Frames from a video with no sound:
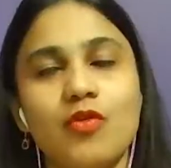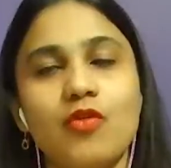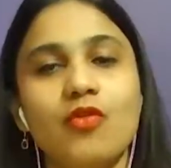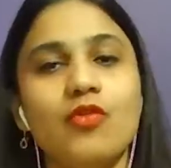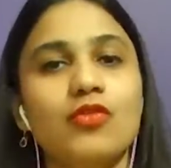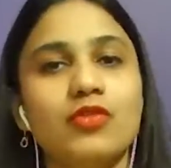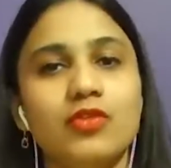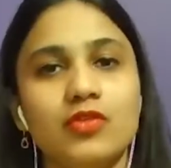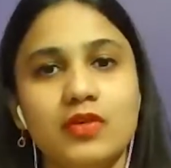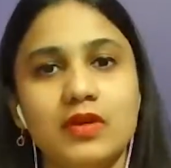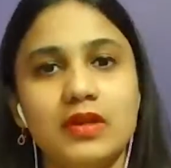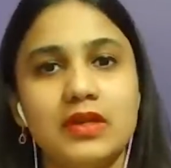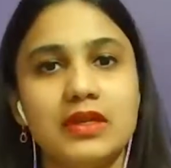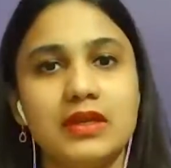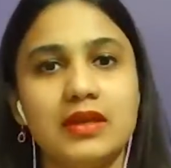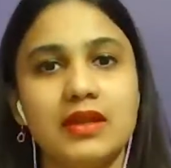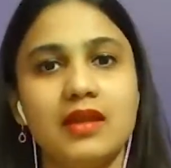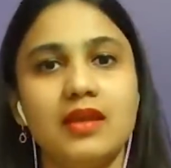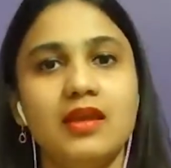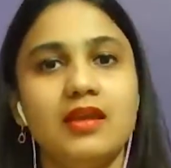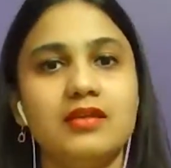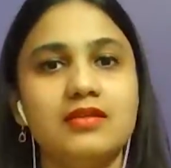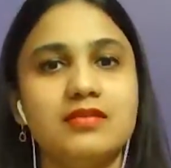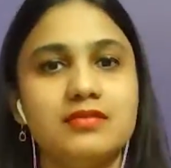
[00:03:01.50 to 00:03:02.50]
oh, you're
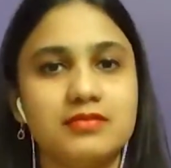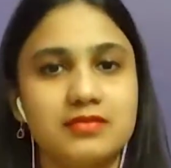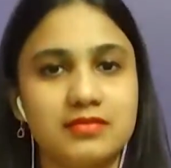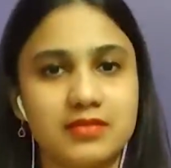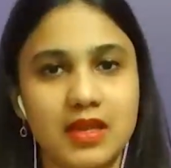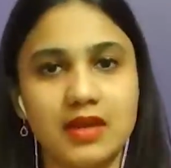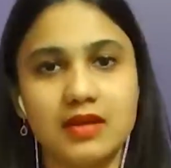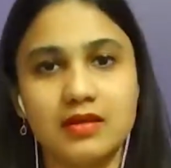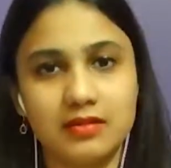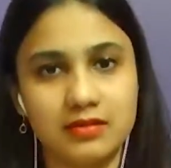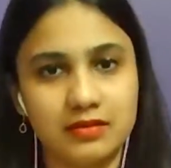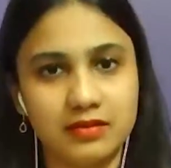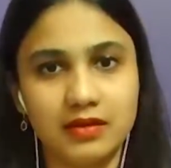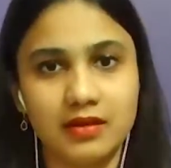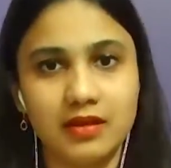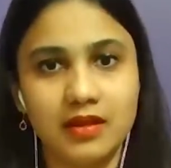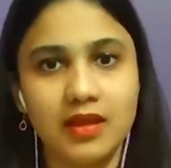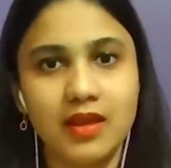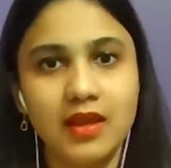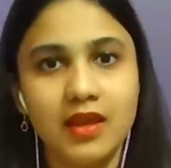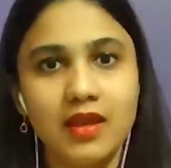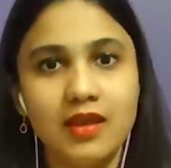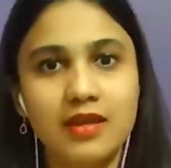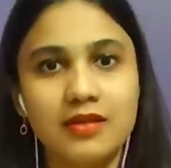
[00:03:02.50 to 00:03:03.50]
an Aries ascendant.
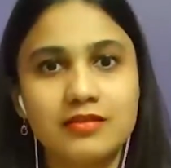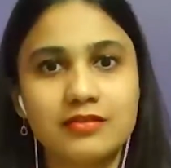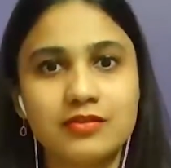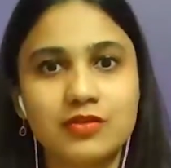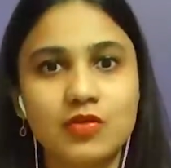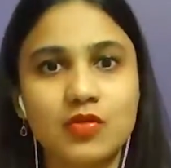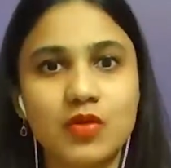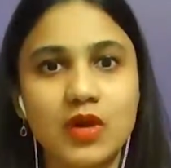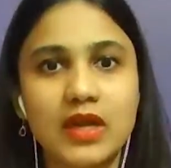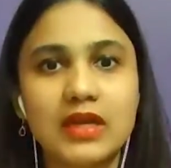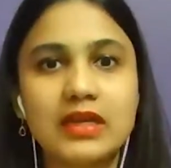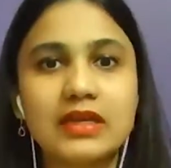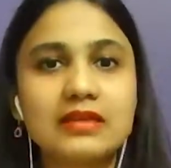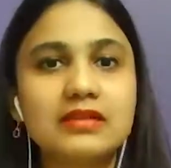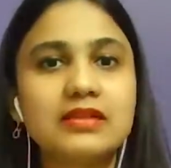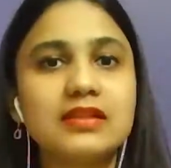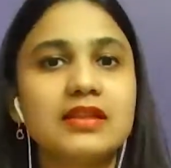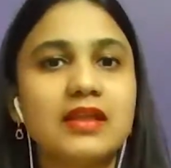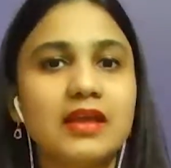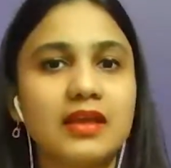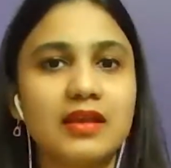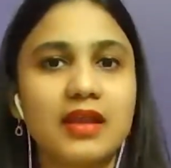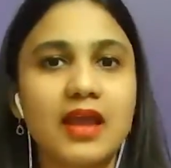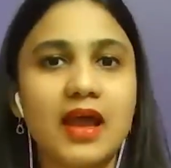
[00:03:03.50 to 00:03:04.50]
So
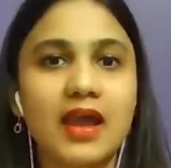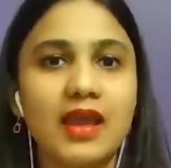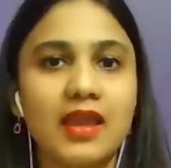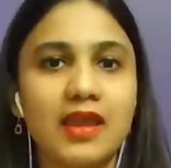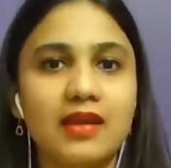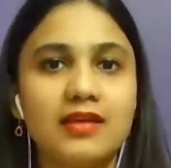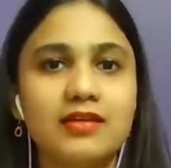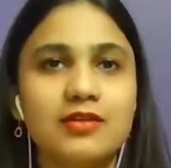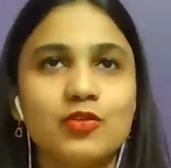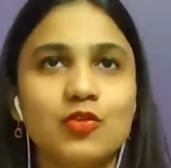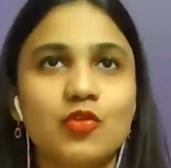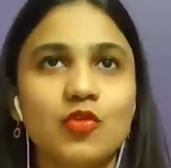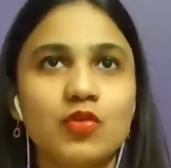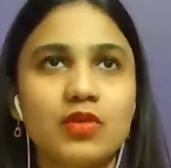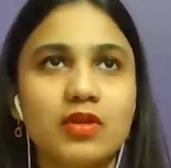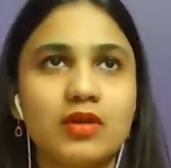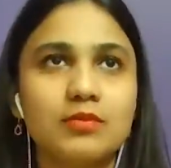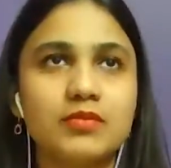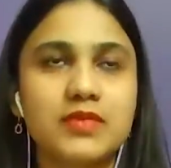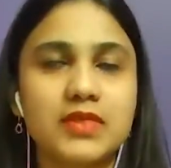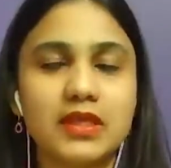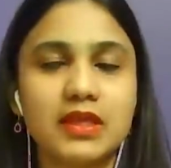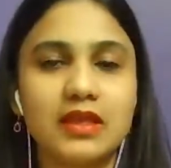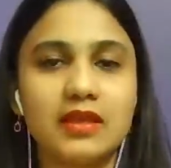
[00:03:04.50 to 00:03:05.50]
until then, I had grown
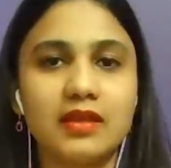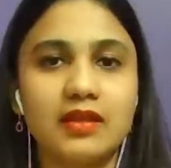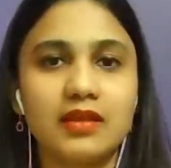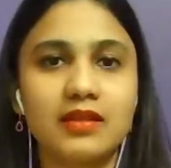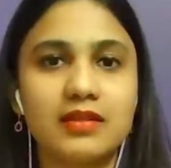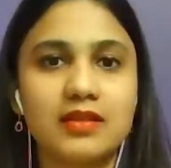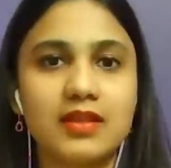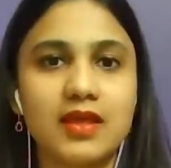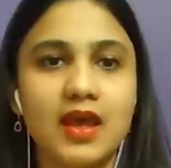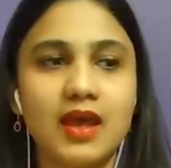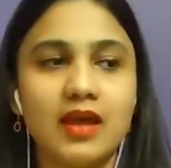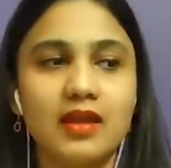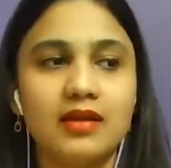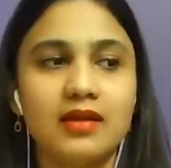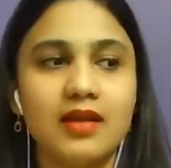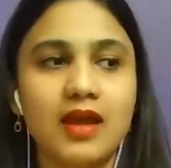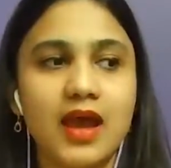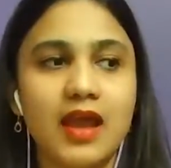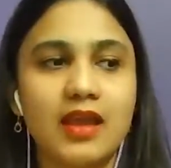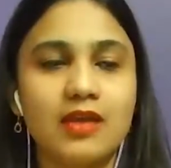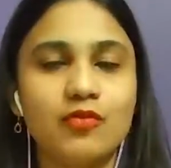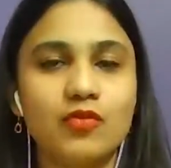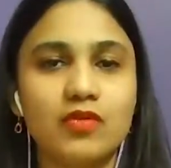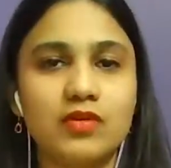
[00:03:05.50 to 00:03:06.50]
up thinking that
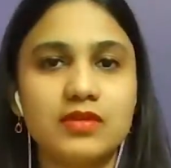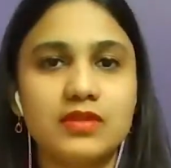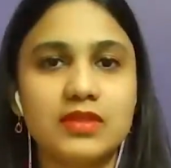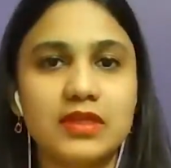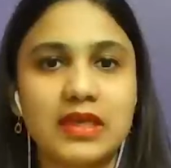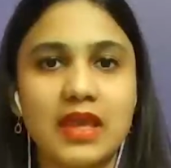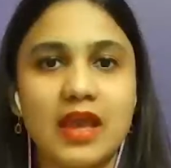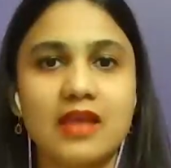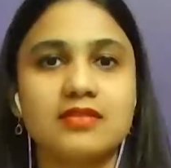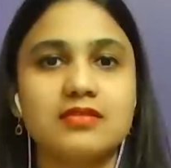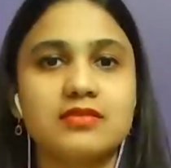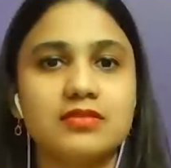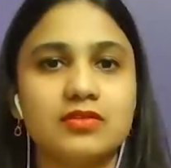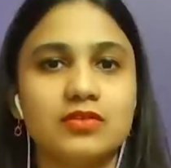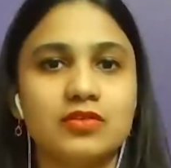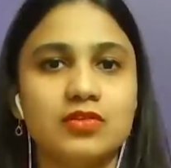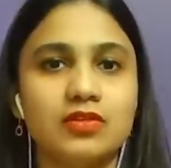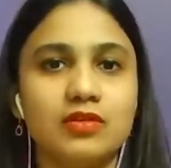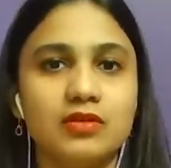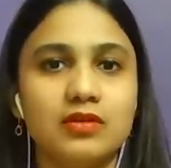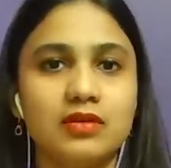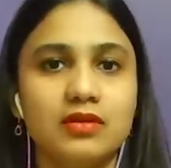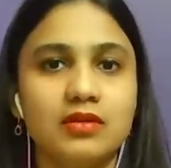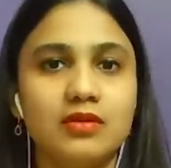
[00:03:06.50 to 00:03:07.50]
I was a
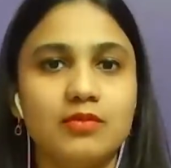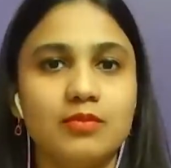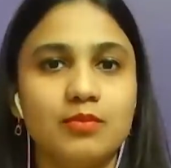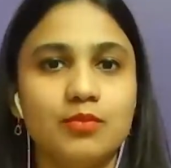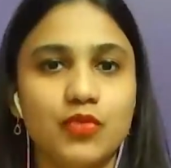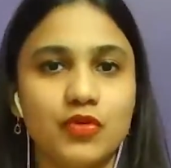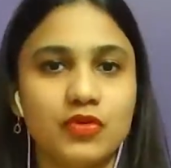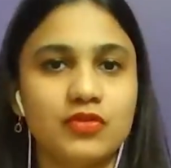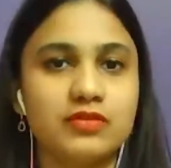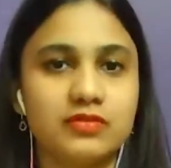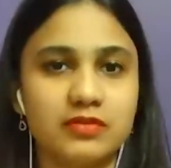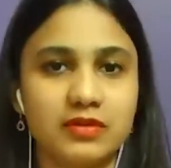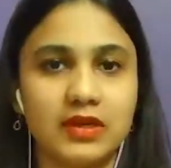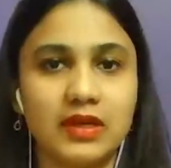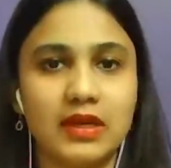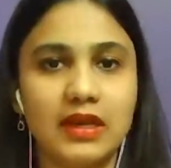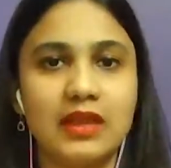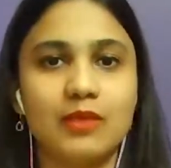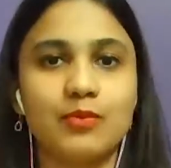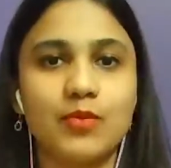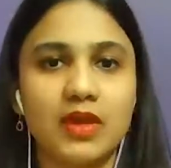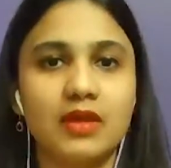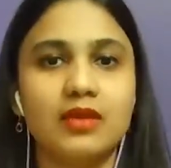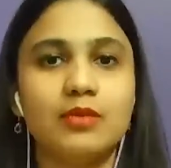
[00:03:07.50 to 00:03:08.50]
Cancer person.
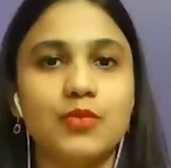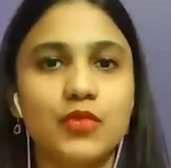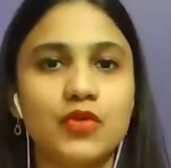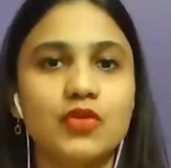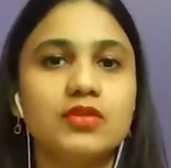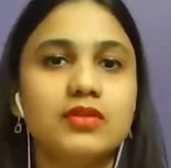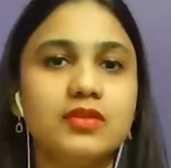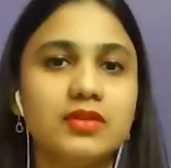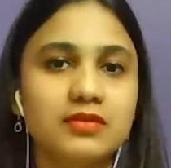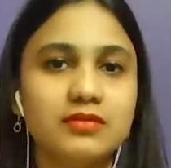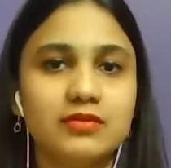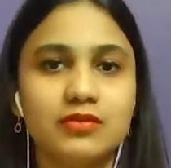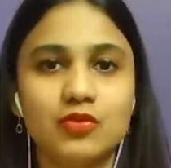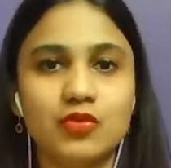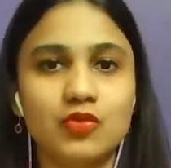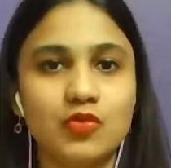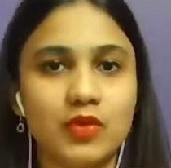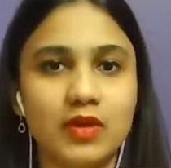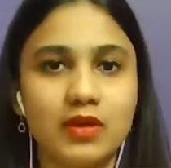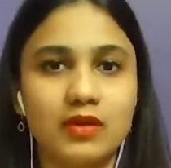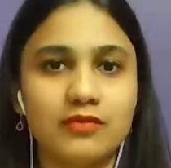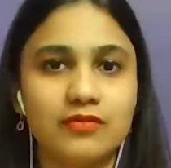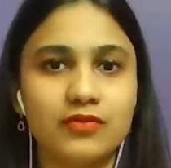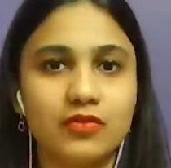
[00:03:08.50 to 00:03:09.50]
Like my birthday is June
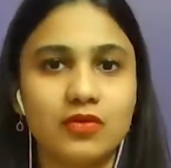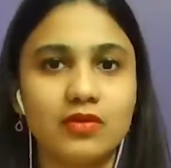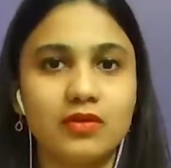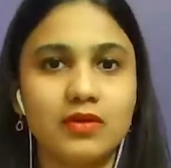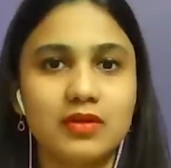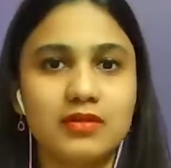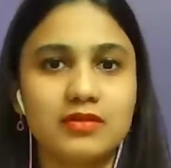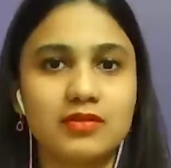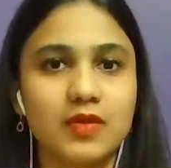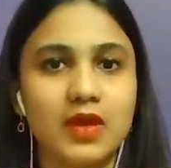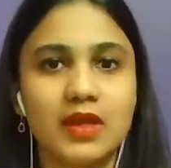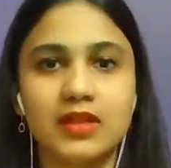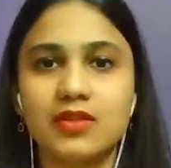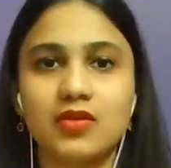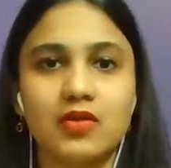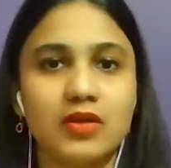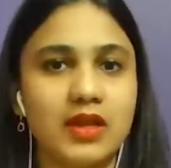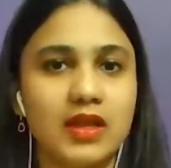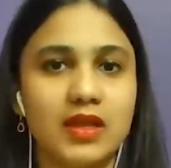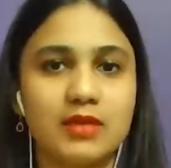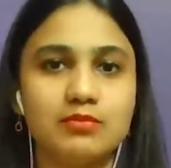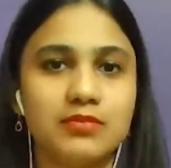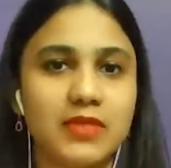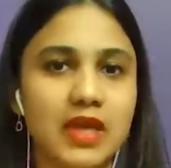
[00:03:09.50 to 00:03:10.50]
24th, so I
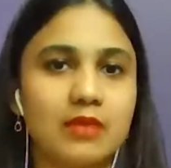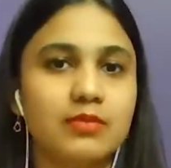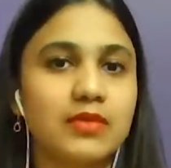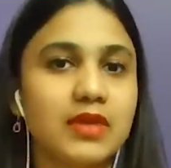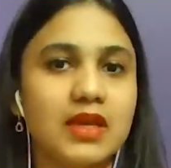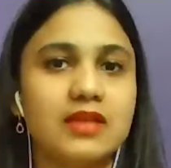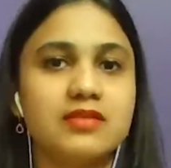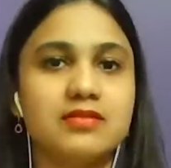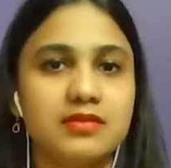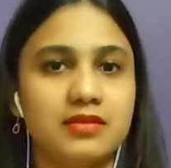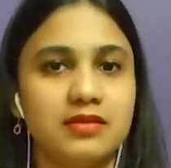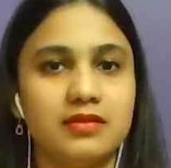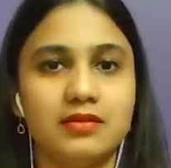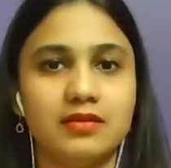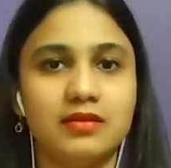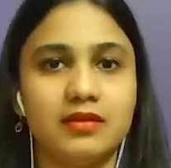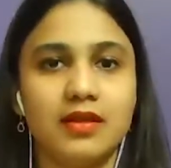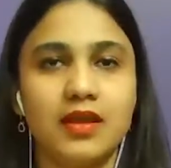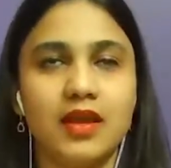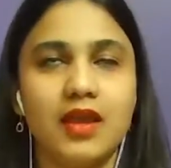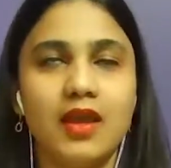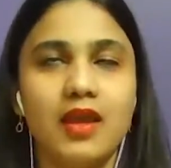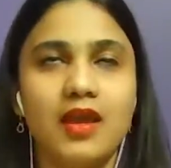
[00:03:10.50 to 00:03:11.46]
thought I'm Cancerian.